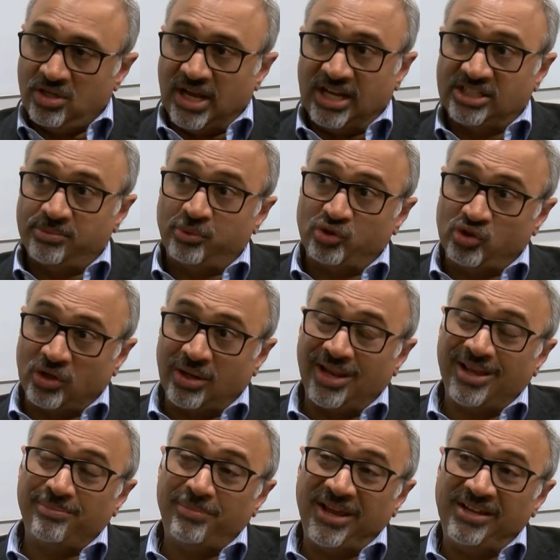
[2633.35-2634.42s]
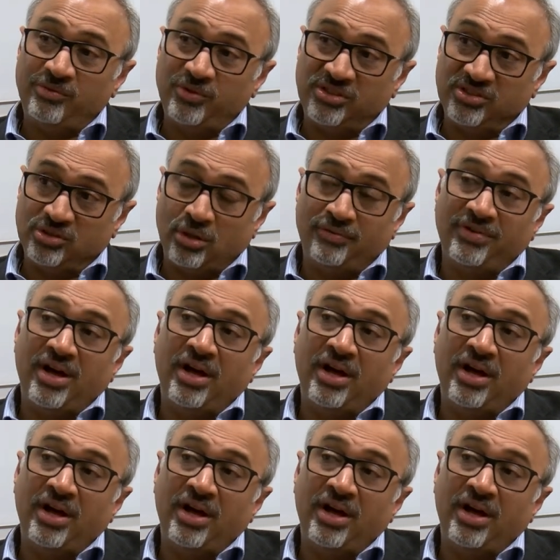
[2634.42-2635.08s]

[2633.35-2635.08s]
as opposed to clickbait, which is sort of